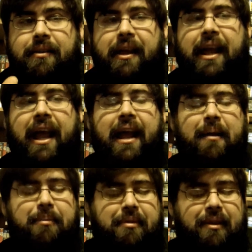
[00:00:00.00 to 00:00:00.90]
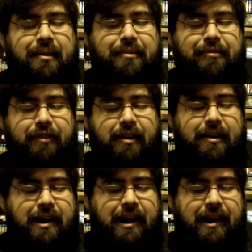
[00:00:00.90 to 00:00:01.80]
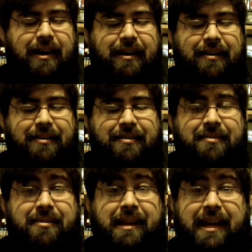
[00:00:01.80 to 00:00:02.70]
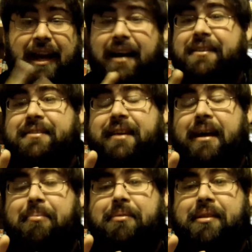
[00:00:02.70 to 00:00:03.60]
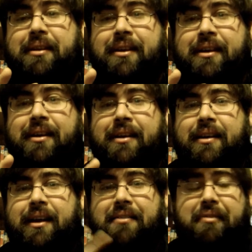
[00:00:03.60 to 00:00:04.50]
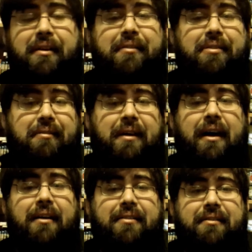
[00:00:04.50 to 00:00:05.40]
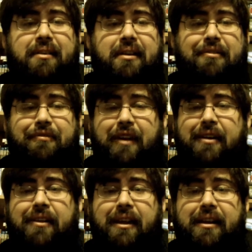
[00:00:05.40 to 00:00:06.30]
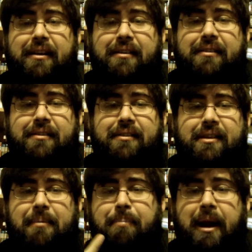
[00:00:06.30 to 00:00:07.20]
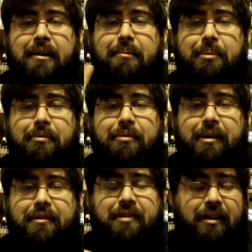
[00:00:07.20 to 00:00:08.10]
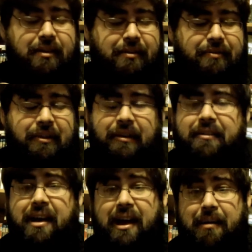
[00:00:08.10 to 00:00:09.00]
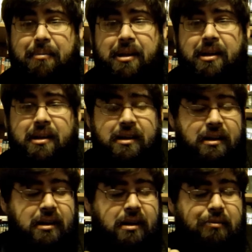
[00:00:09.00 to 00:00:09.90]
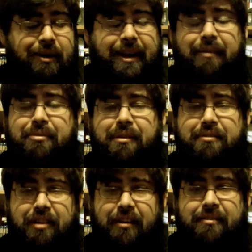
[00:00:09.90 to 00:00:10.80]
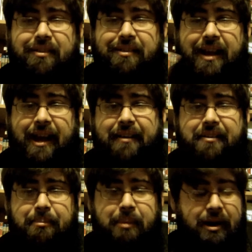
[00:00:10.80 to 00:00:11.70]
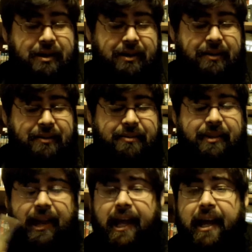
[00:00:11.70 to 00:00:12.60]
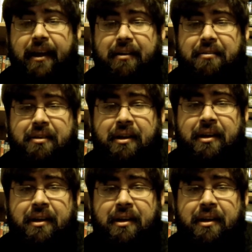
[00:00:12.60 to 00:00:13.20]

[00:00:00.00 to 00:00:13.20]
the games, as far as the concept, as far as the roster, are fairly comparable to each other for the time. What gives Injustice Gods Among Us the edge